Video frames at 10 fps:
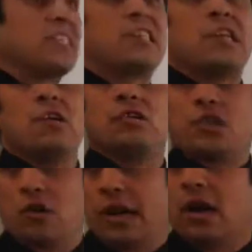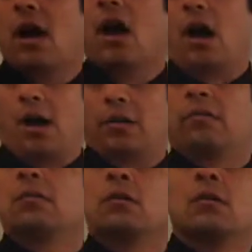this huge unit
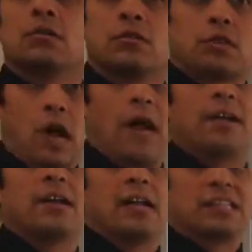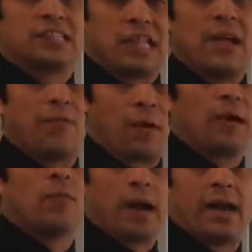on cotton and slavery,
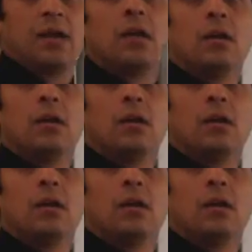right?